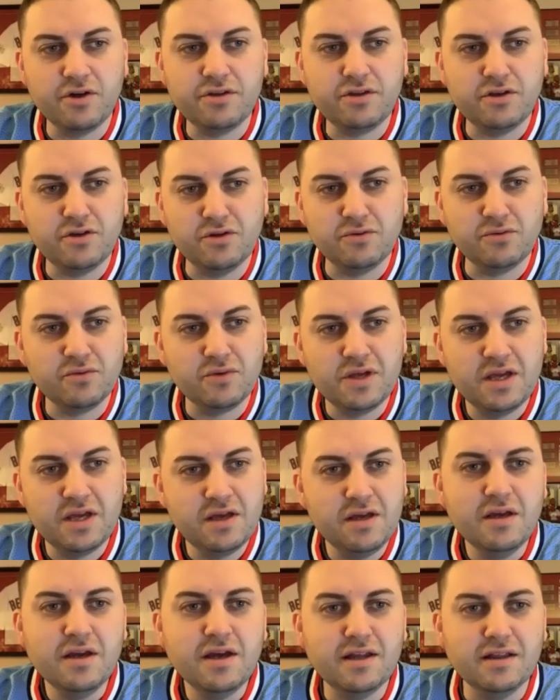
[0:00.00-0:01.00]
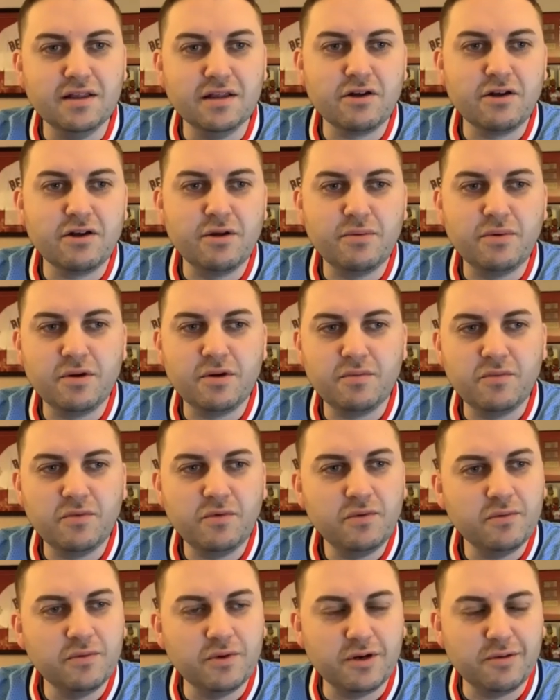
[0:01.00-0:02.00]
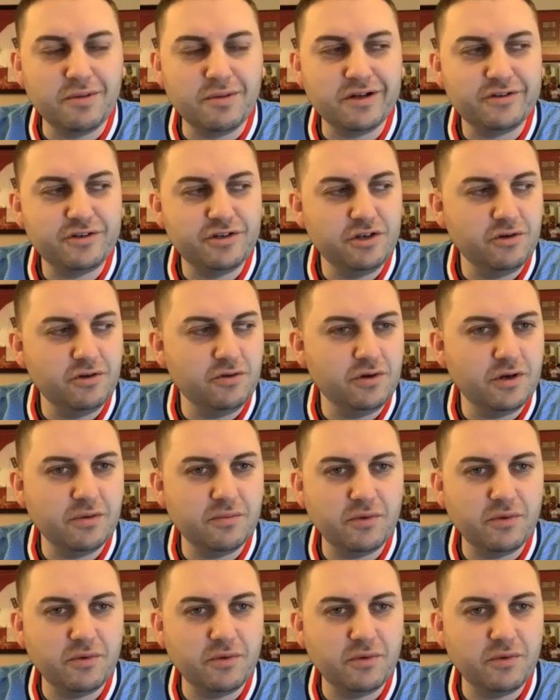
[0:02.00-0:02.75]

with you. And Larry, what about you?